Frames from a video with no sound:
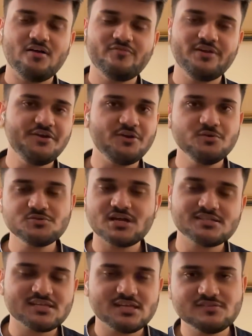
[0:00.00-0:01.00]
We introduced
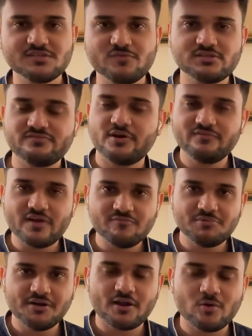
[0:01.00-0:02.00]
ourselves. It was a
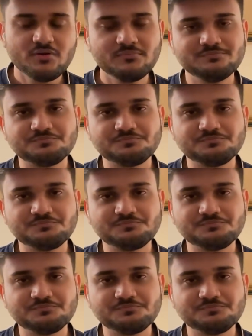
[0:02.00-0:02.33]
45-minute round.